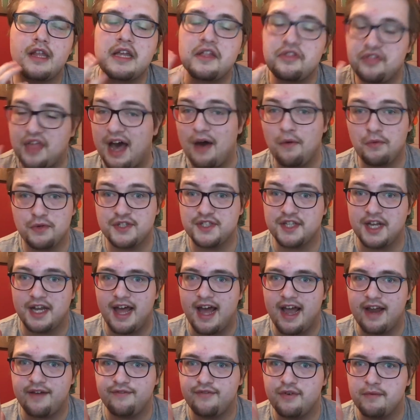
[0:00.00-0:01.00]
That was the
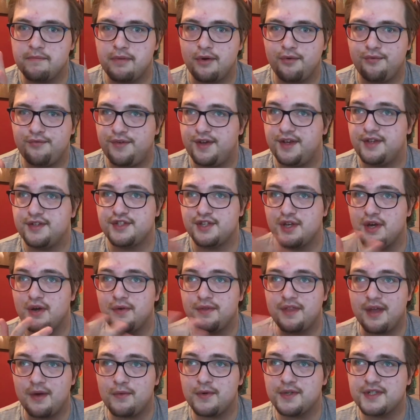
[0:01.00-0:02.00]
line for Buffy. So
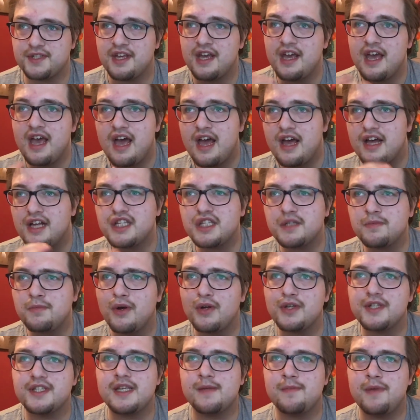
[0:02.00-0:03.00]
there was a
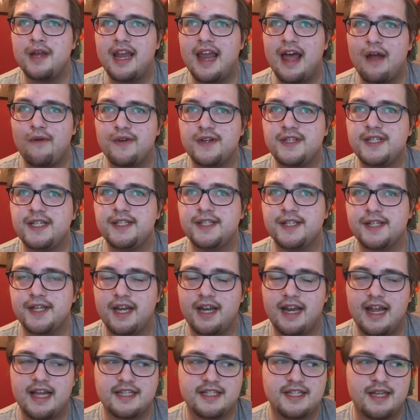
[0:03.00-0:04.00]
small similarity to
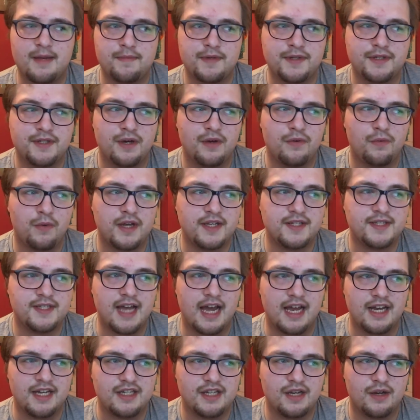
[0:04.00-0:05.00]
the last episode where
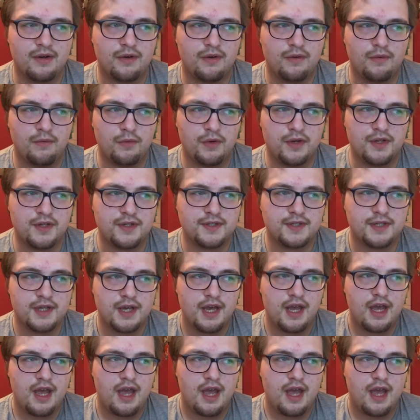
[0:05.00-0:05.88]
Xander was